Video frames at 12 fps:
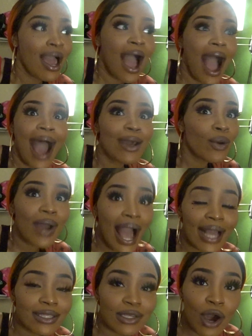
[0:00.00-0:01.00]
it, you're going to be like, I
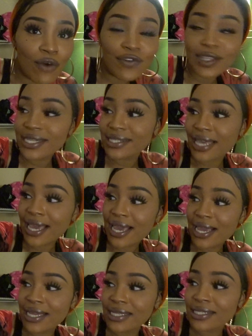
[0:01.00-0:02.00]
don't ask Cole for these
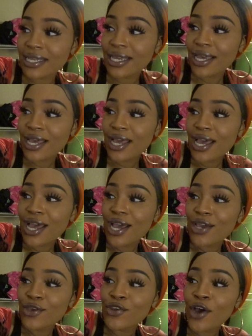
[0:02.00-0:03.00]
things. I want to your
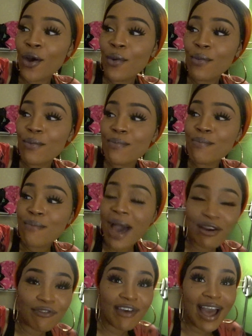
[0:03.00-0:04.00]
Bottini. You know, I
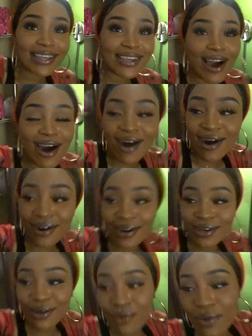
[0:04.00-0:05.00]

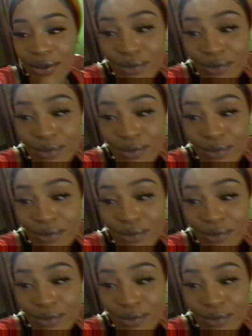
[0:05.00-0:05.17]
want matter of fact,